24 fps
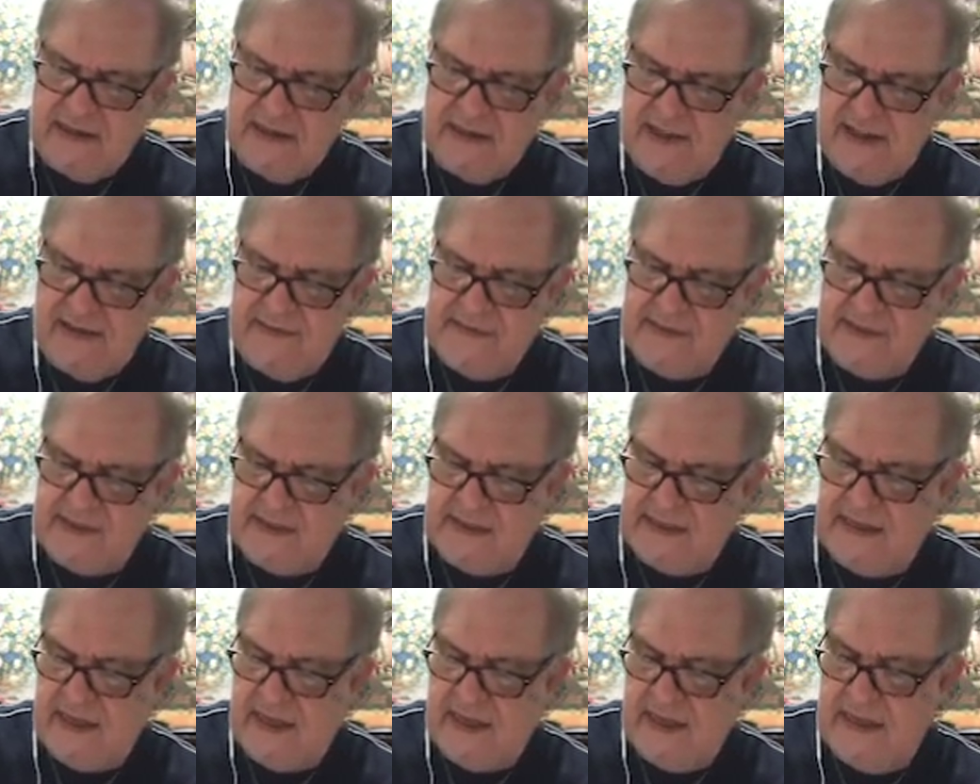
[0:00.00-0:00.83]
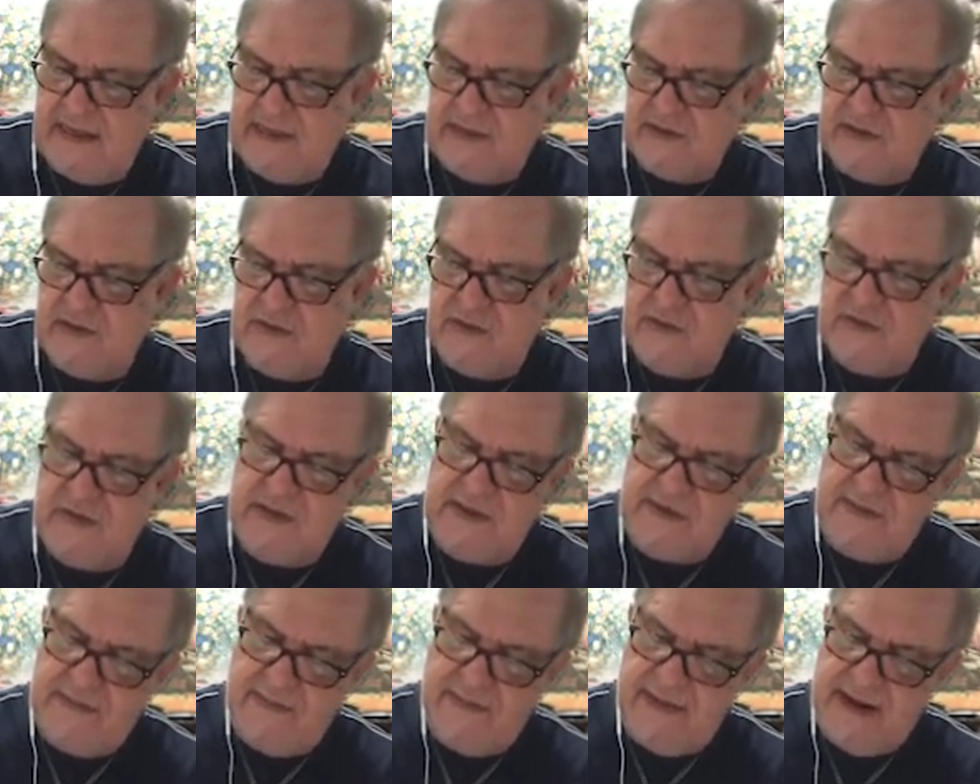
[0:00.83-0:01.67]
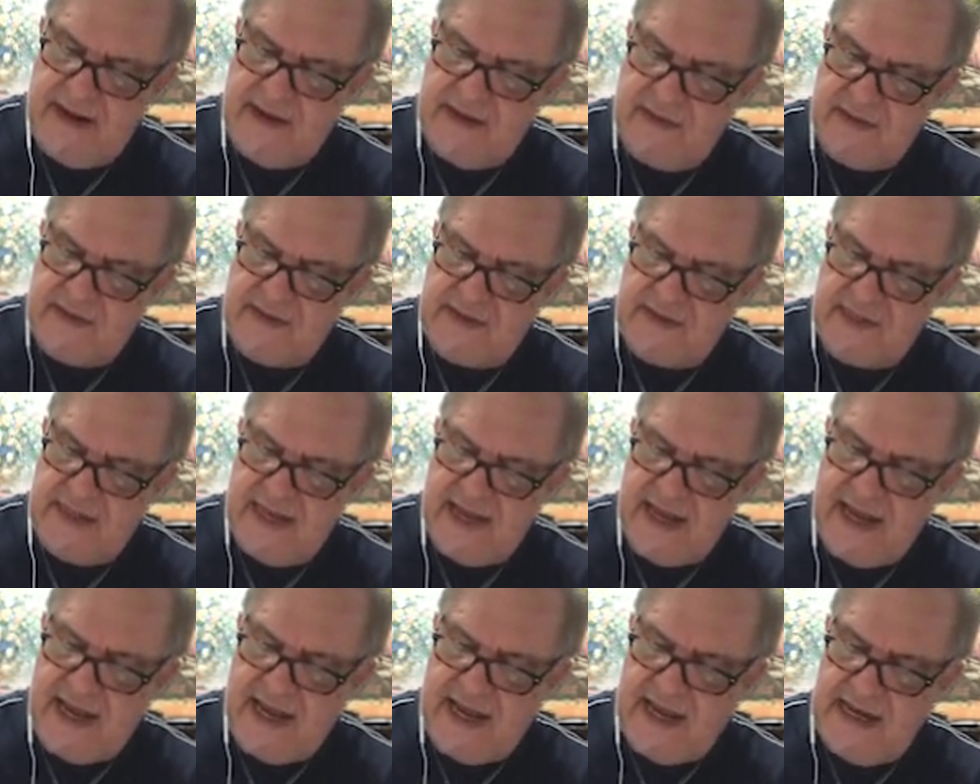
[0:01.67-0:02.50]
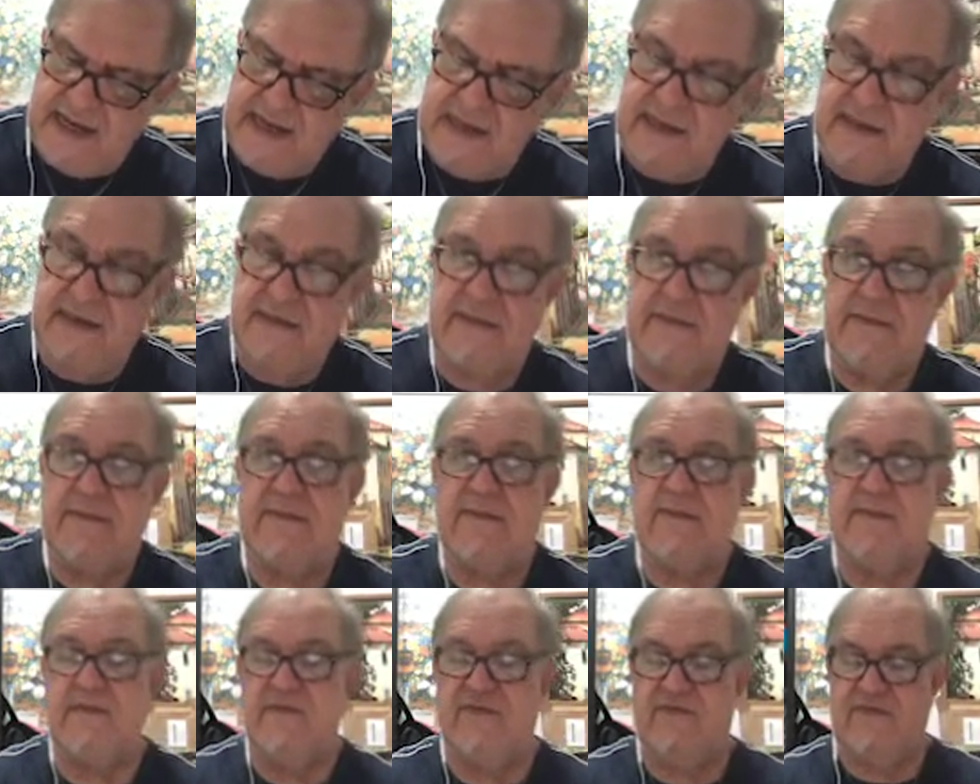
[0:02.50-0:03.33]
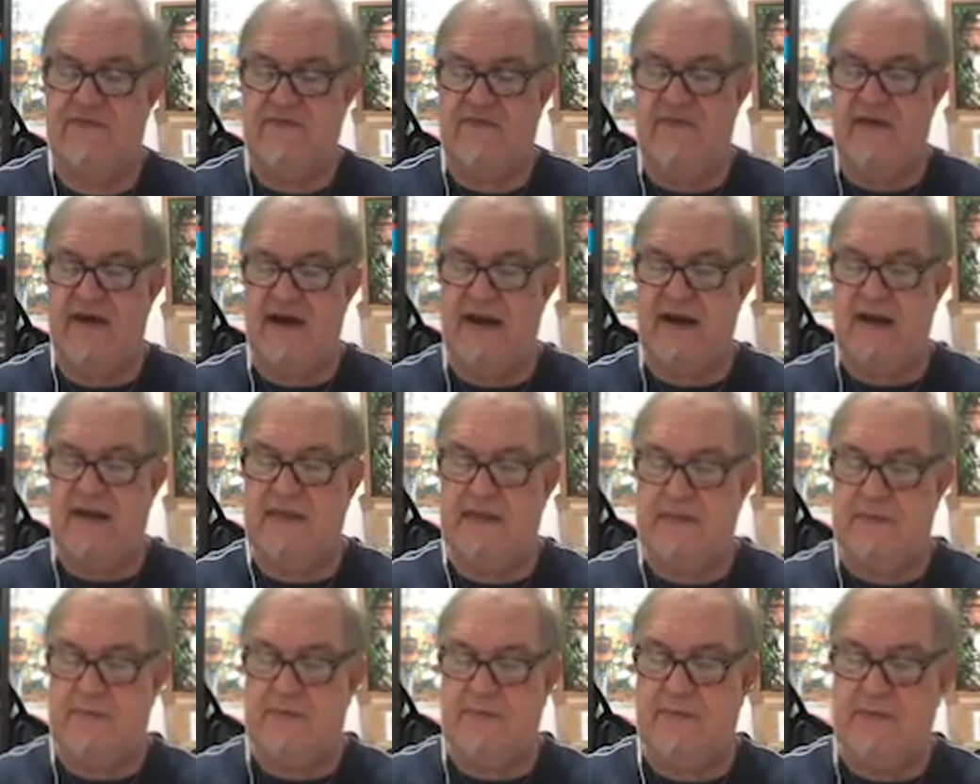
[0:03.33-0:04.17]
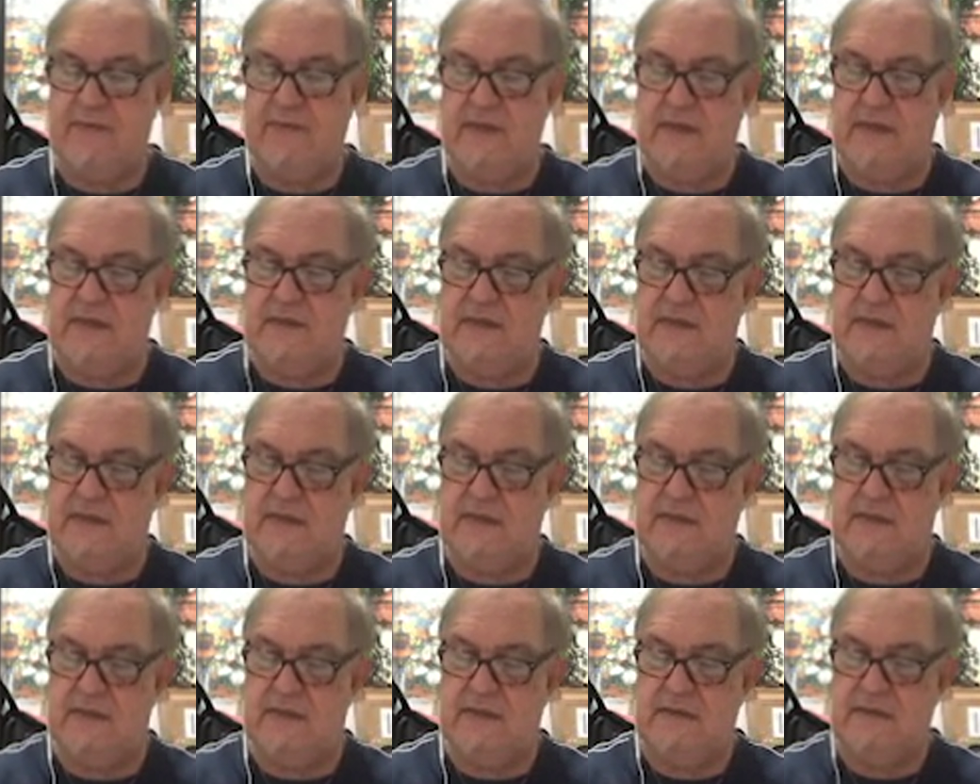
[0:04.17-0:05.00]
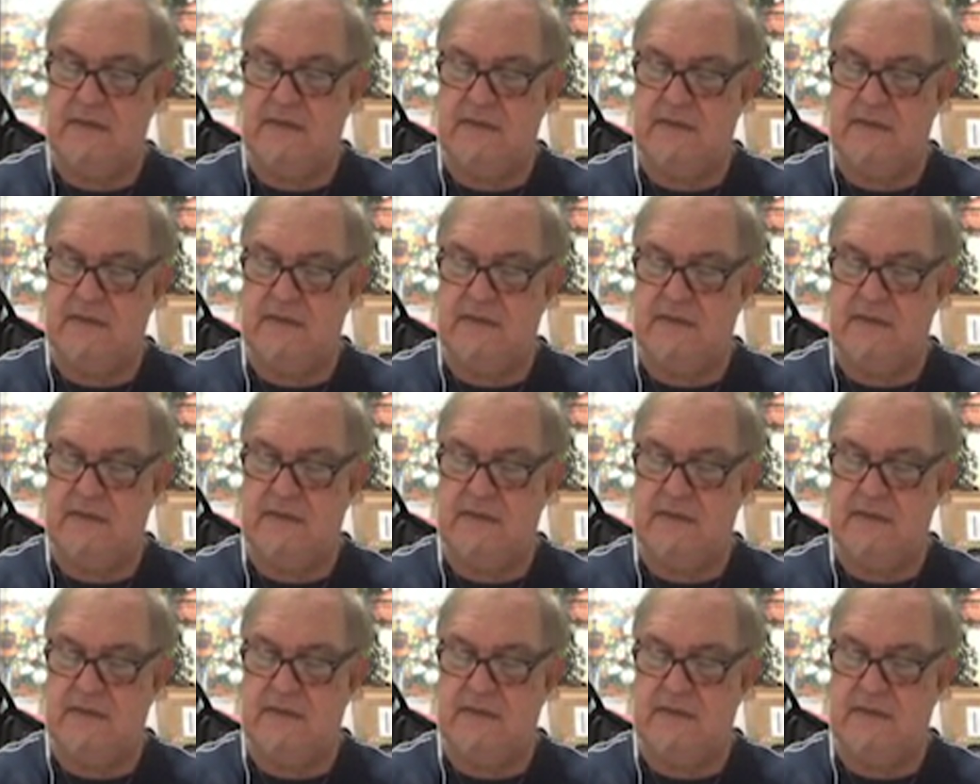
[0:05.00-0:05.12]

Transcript: Times 10 to the minus 9 farad per meters.